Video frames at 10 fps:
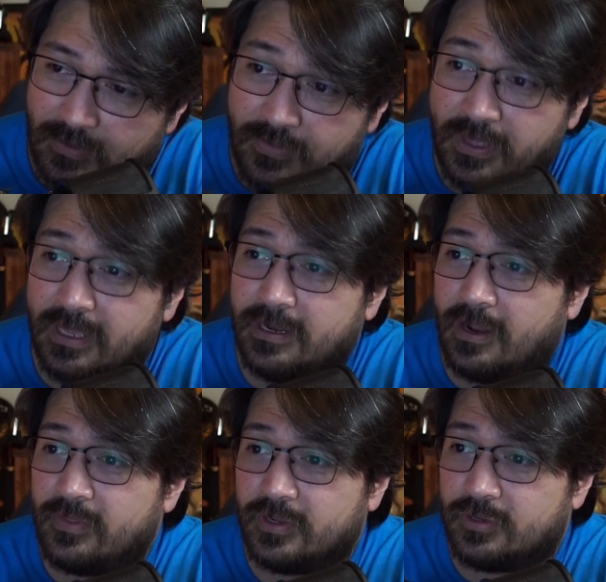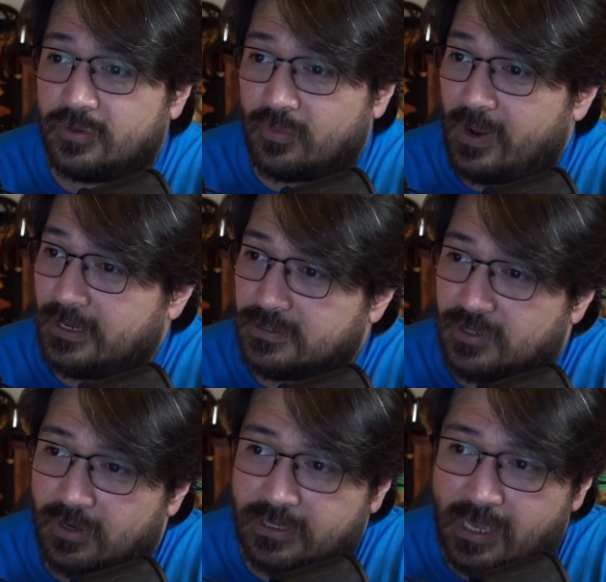Then, ere the great
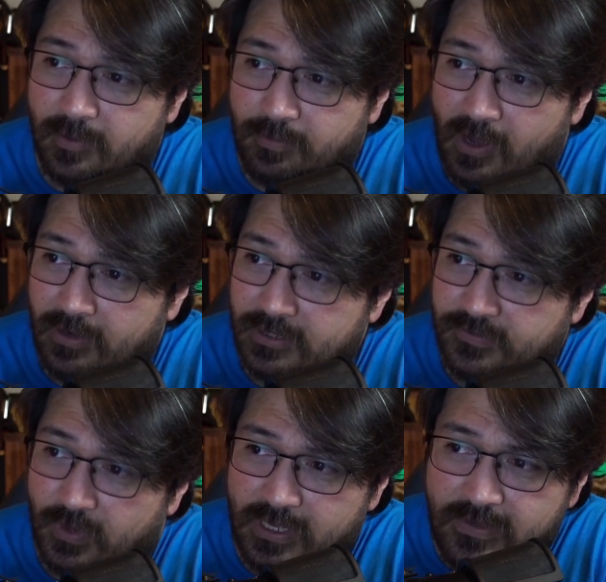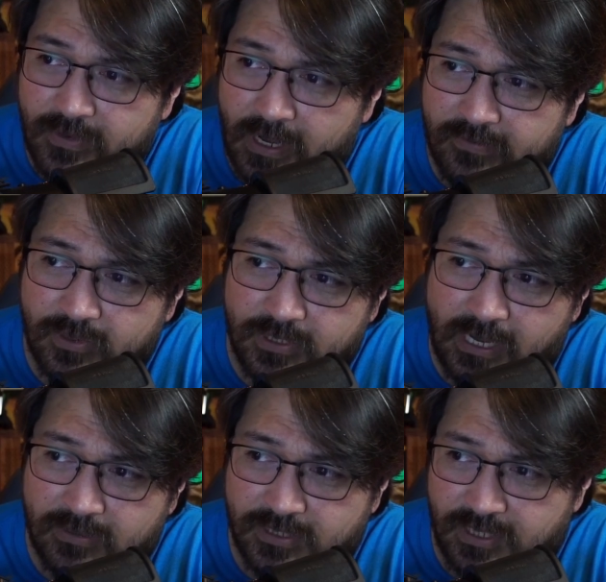dark came upon us, for even after
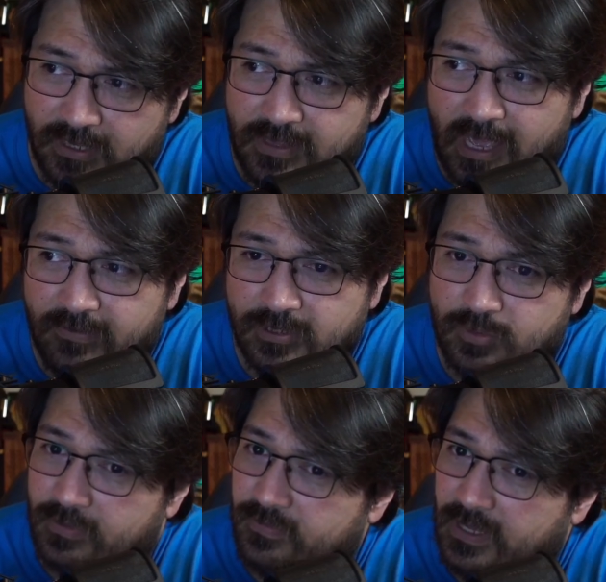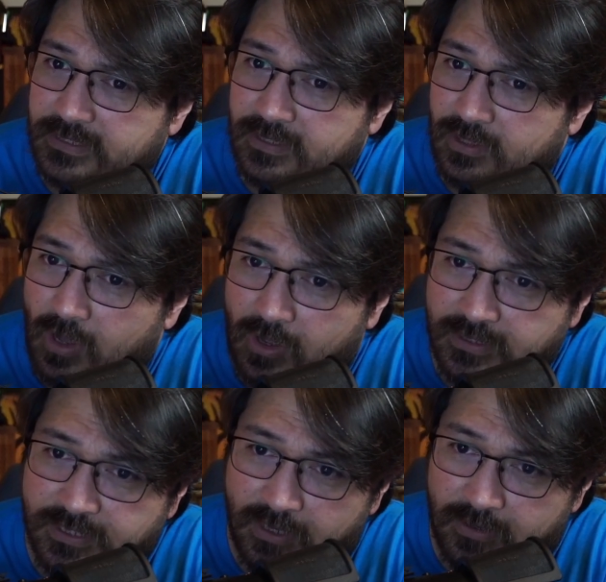down sun the heavens reflected the
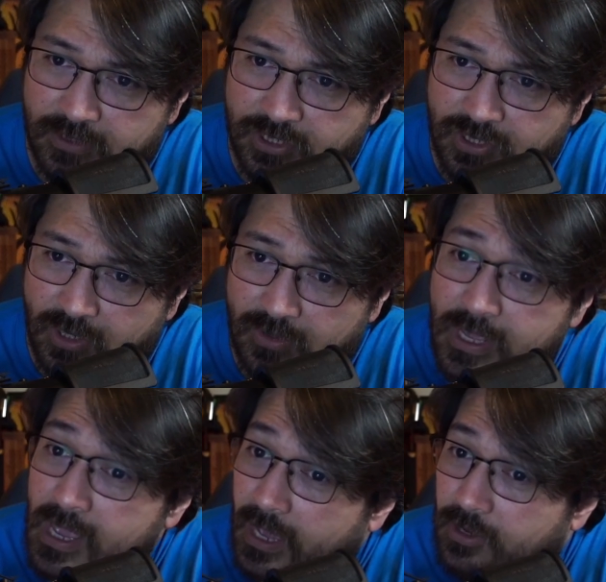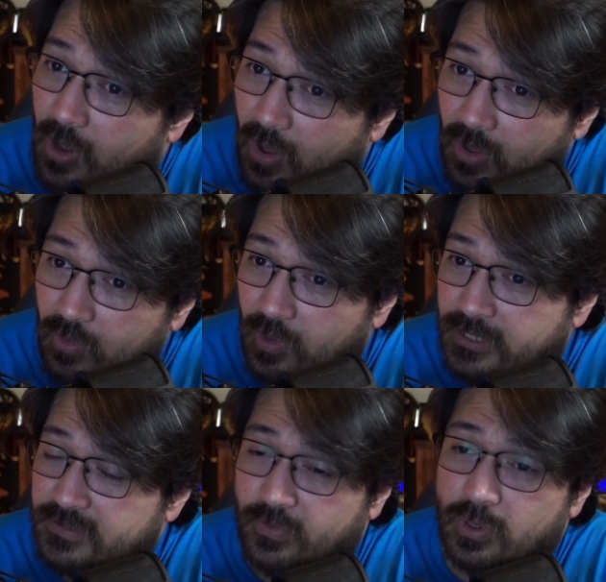gone sun on the snow, and all
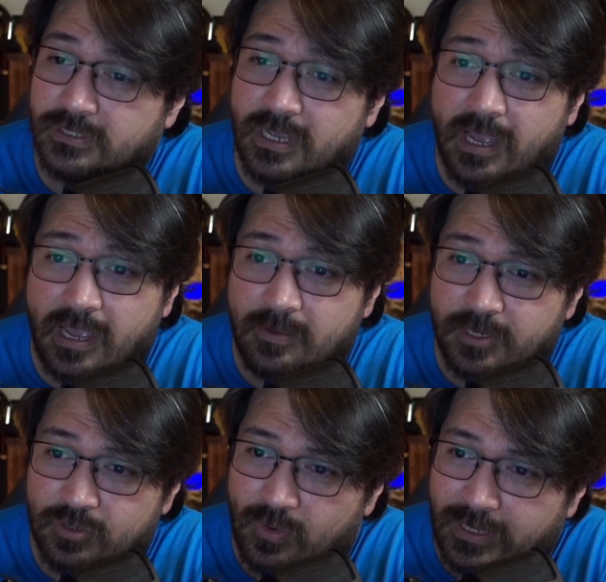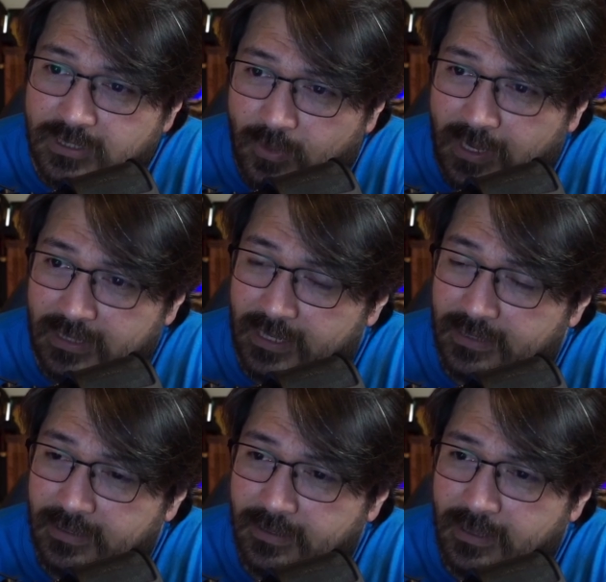was for a time in a great twilight.
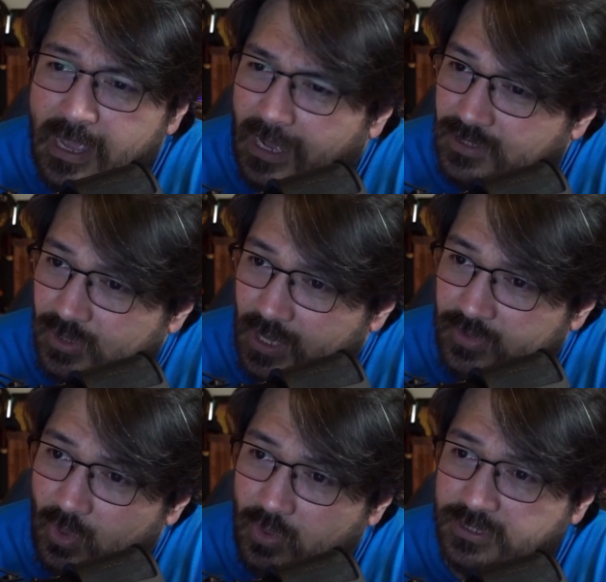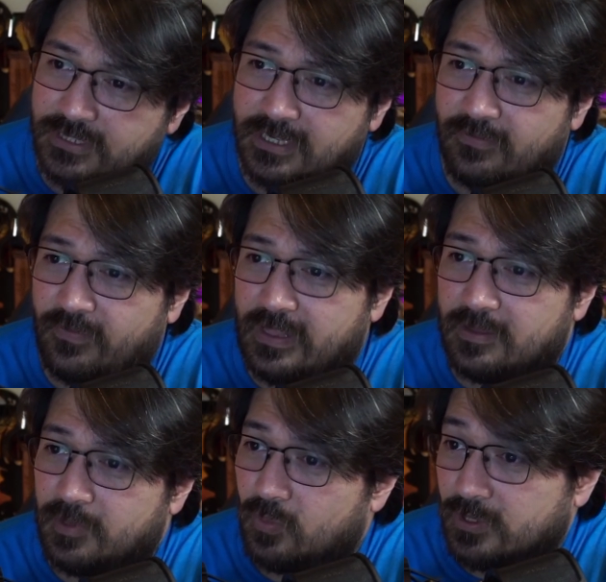I took out the horses and fed
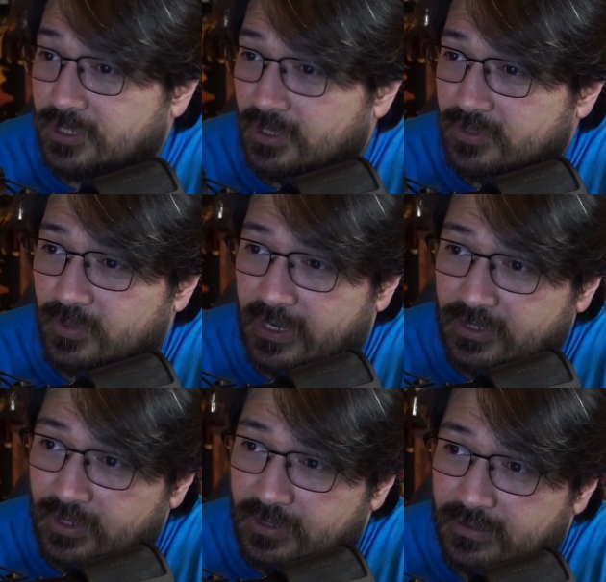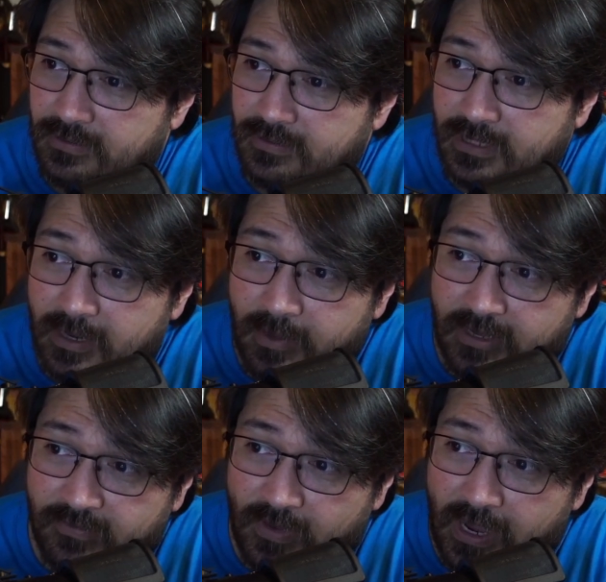them in what shelter I could. Then I
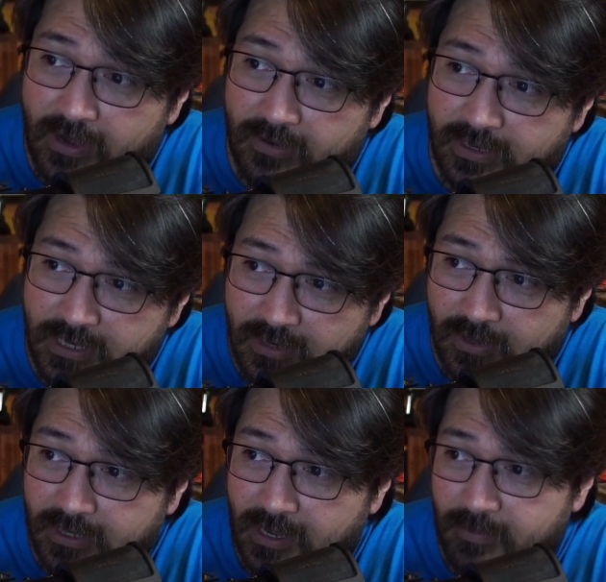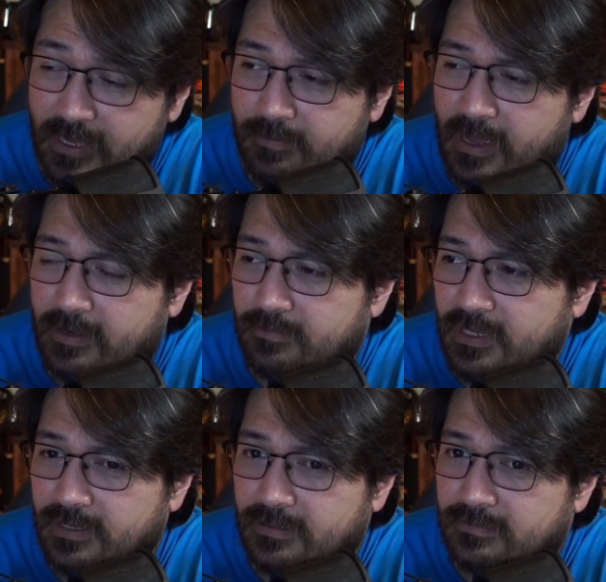make a fire, and near it I make Madam
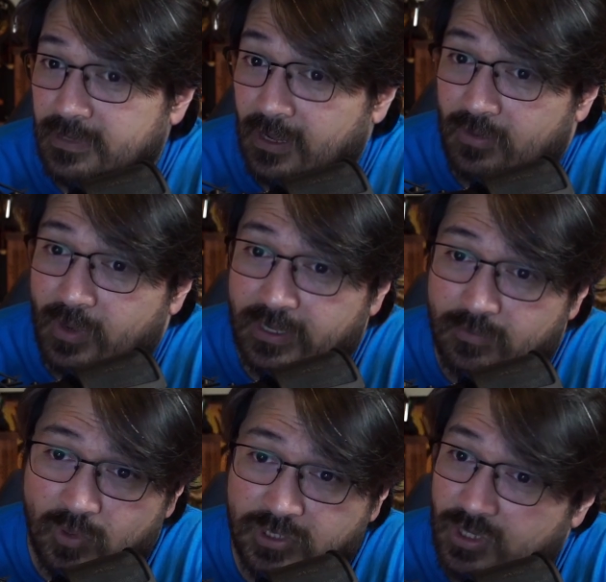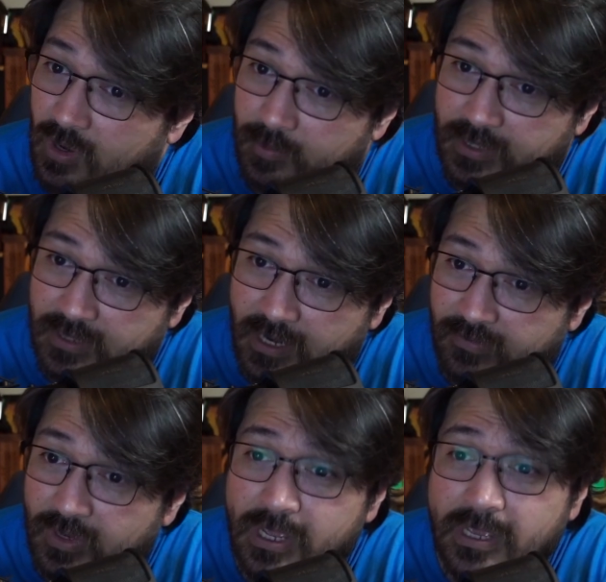Mina, now awake and more charming than
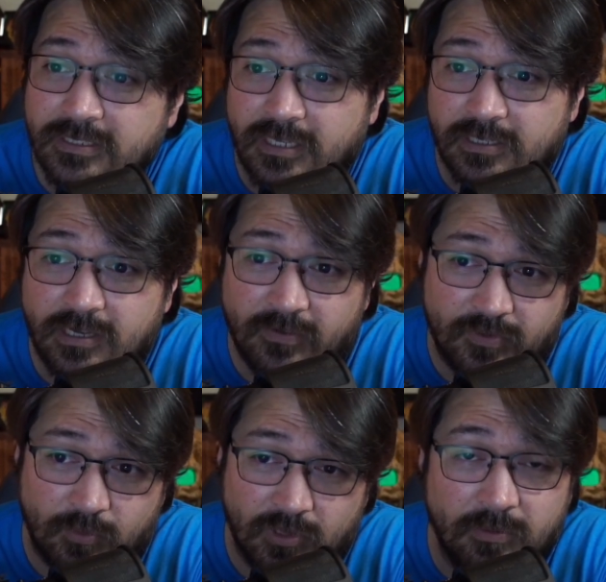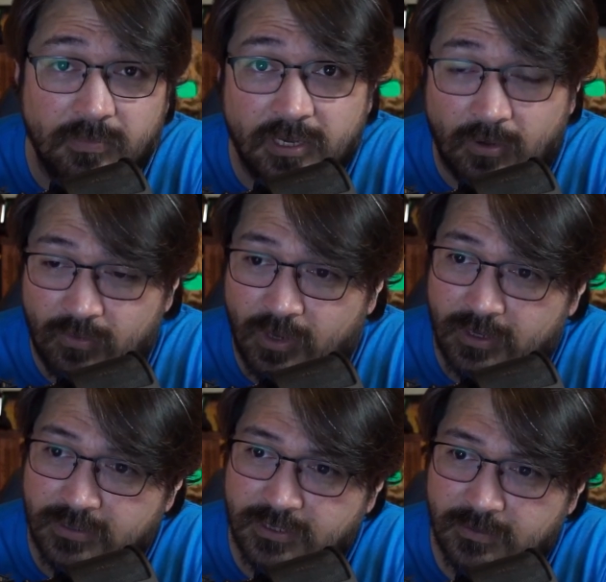ever, sit comfortable amid her
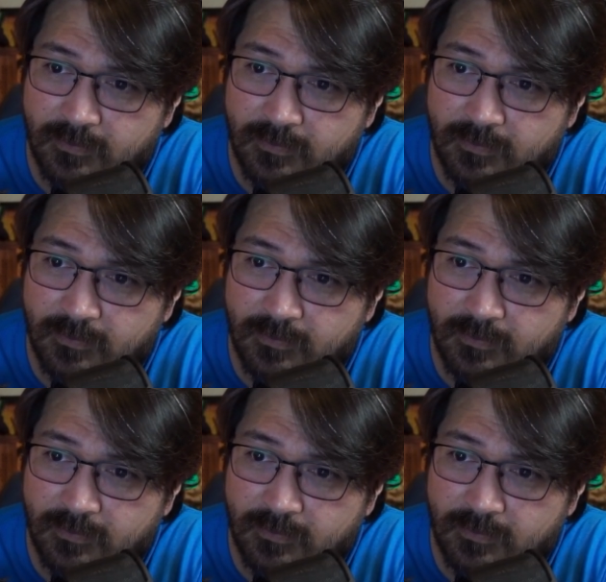rugs.